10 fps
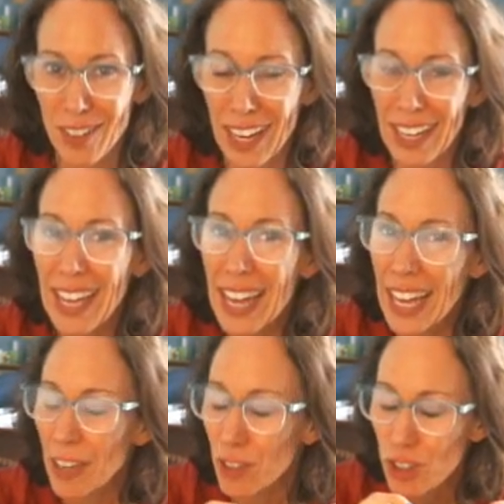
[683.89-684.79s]
Okay,
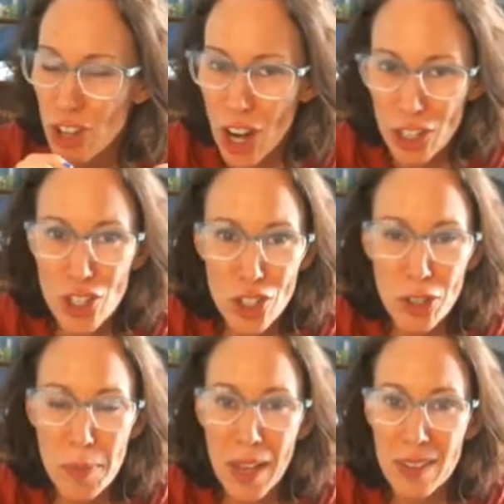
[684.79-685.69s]
if you're not
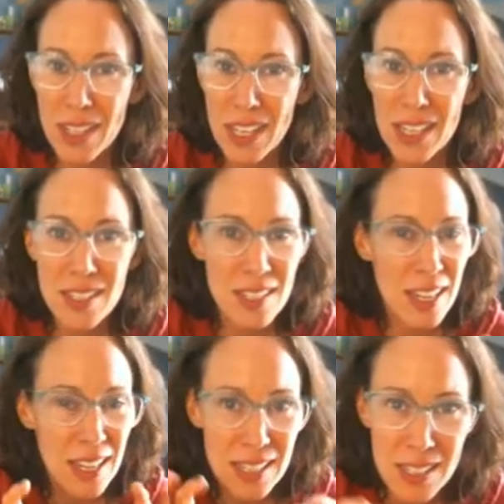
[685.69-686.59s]
sure about
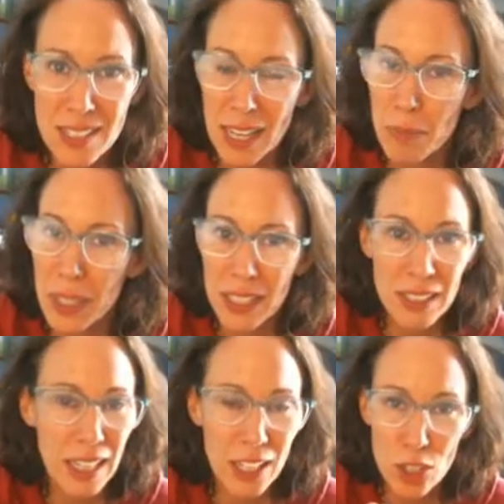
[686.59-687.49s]
this, send me
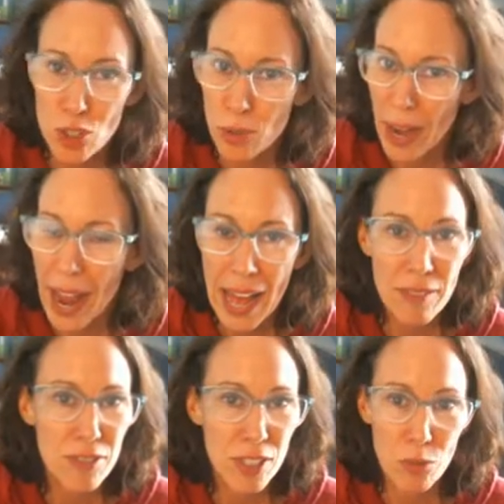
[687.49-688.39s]
like a
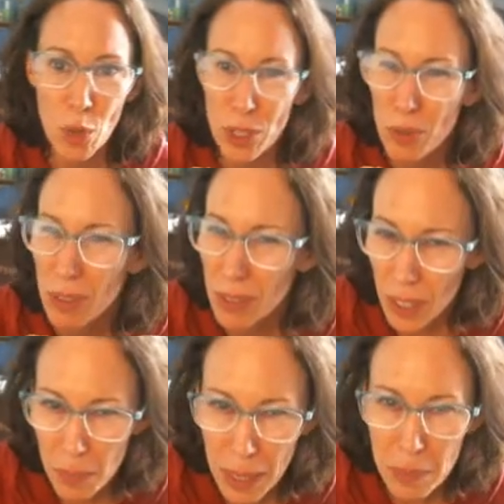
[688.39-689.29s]
draft of what you
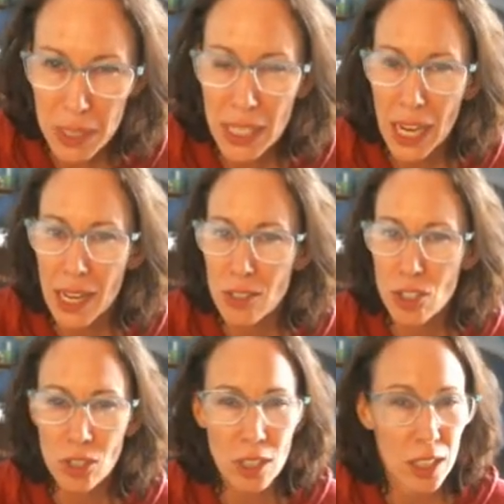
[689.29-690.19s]
think might be the
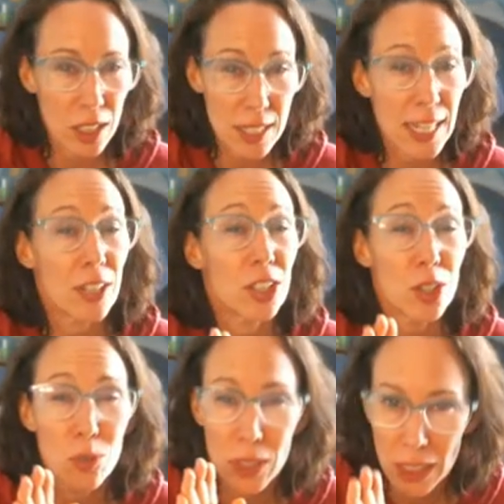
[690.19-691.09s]
answer, and I'll tell
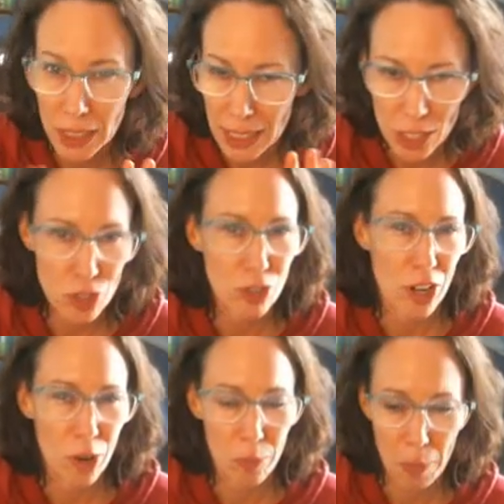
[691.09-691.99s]
you yes or no,
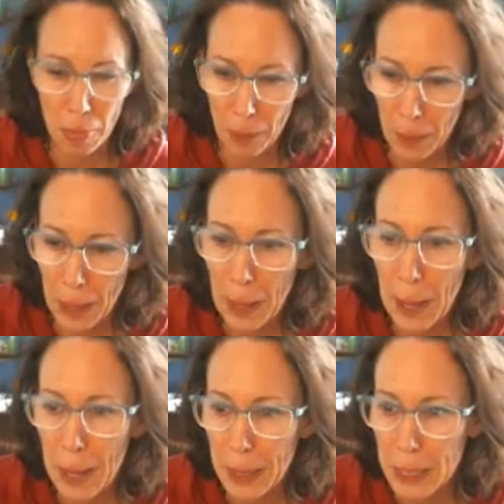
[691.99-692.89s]
okay,
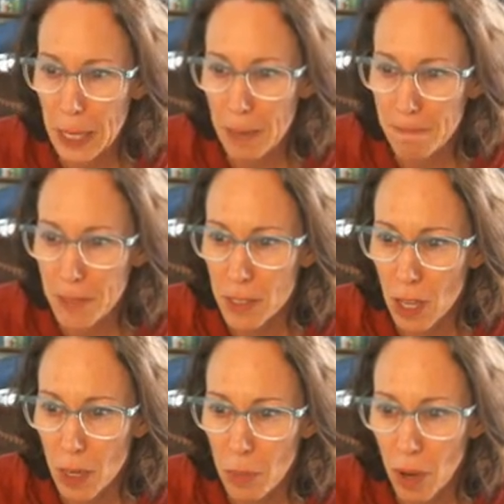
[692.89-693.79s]
ahead of time. It's
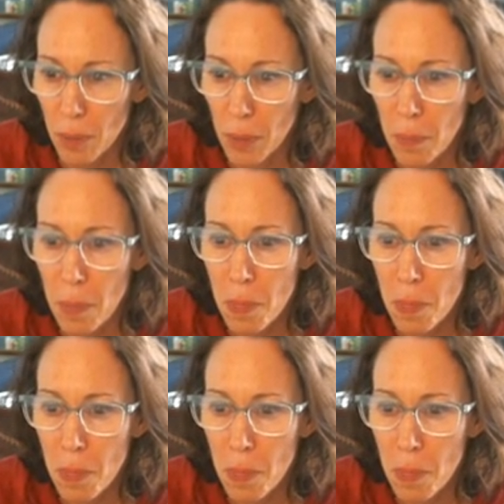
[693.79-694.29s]
not a problem.